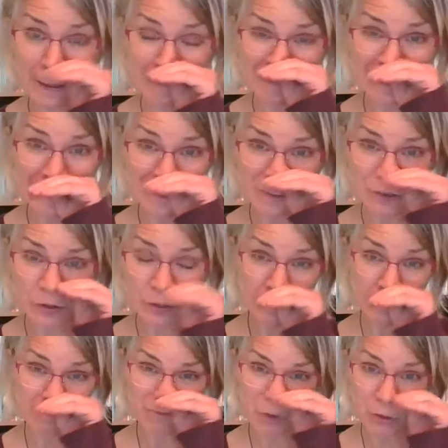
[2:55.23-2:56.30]
These are the
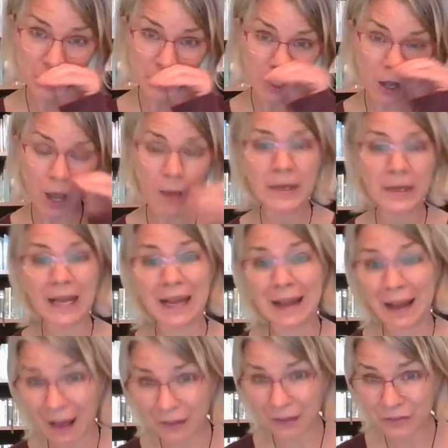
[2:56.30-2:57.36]
most common and
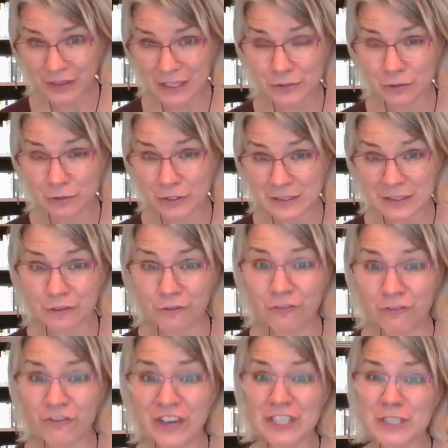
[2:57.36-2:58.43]
healthy sources of
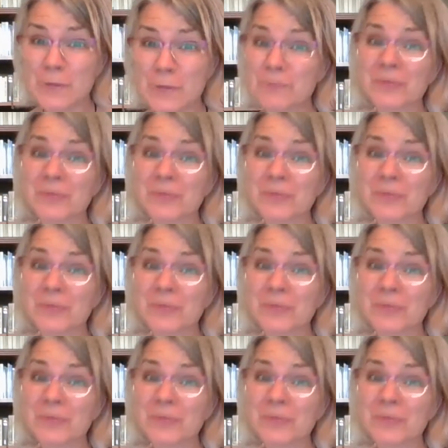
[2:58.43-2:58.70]
fish.